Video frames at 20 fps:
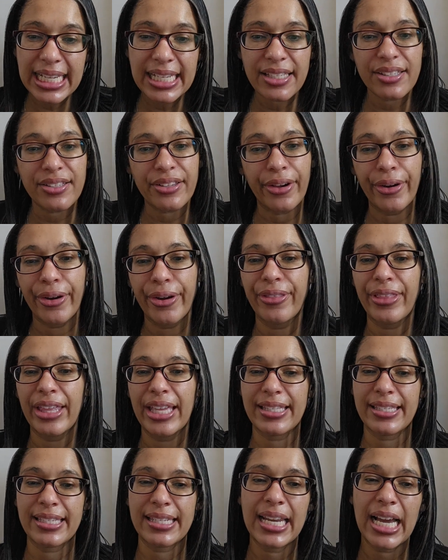so
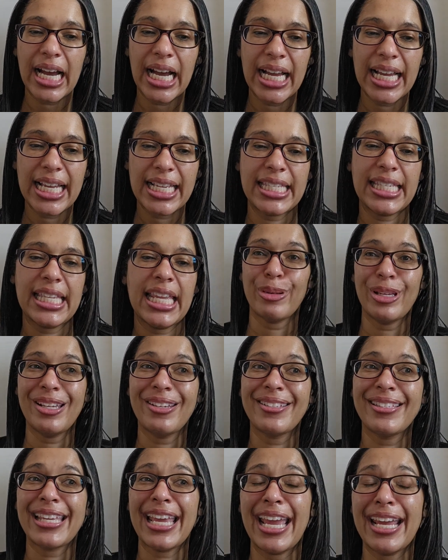that's nice,
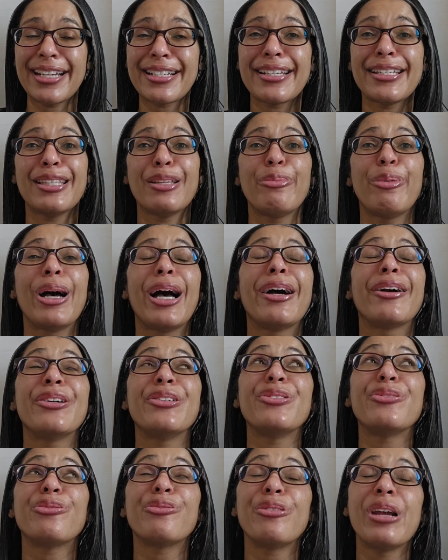because actually the park
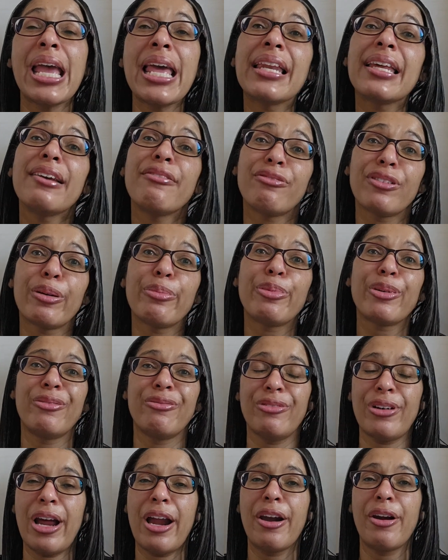is really flippin'
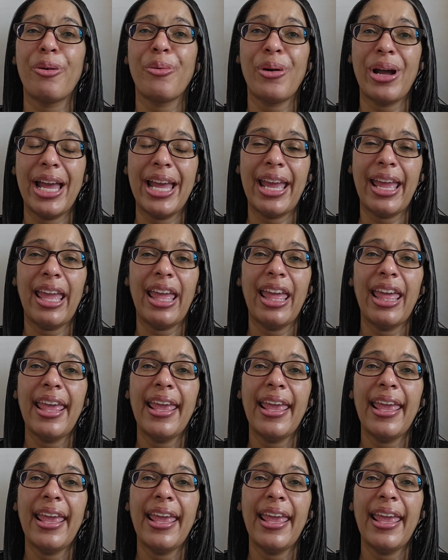far away.